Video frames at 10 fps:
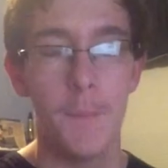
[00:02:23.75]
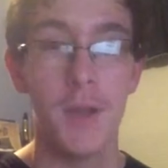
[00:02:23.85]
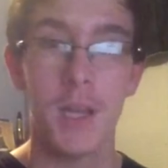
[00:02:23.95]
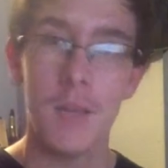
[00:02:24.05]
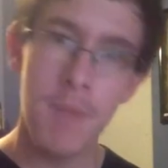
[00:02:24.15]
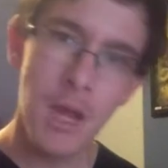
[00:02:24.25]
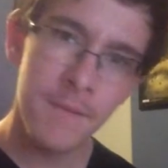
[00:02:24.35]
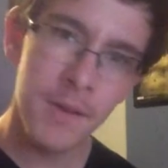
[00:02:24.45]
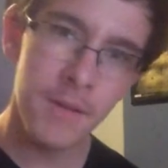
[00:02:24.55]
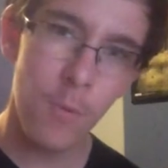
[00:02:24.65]
but the
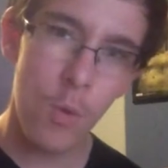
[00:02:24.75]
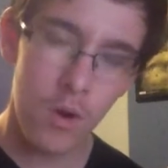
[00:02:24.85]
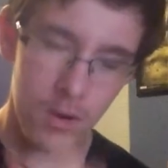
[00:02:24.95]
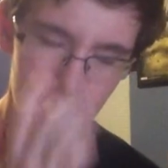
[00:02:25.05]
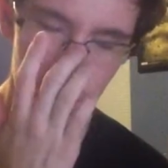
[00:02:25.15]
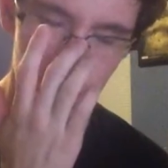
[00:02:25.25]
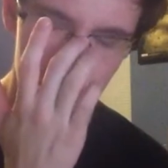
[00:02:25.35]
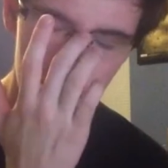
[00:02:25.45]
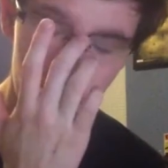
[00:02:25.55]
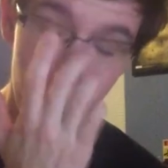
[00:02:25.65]
benefit for
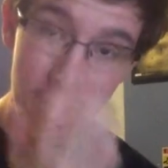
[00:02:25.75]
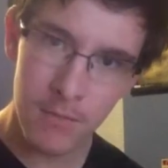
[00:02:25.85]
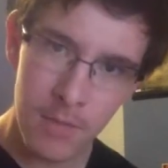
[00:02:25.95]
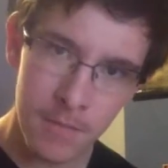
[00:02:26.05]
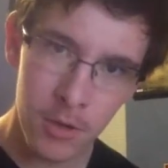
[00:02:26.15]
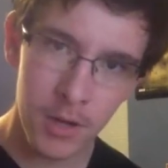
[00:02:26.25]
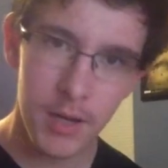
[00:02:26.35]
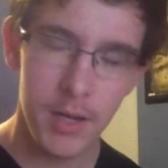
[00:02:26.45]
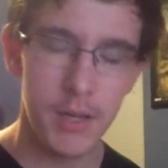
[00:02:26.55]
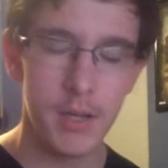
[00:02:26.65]
um, Freedom members
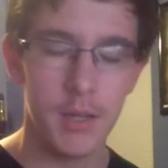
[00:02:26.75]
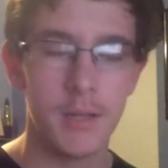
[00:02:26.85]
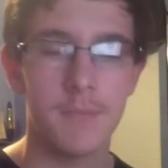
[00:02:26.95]
is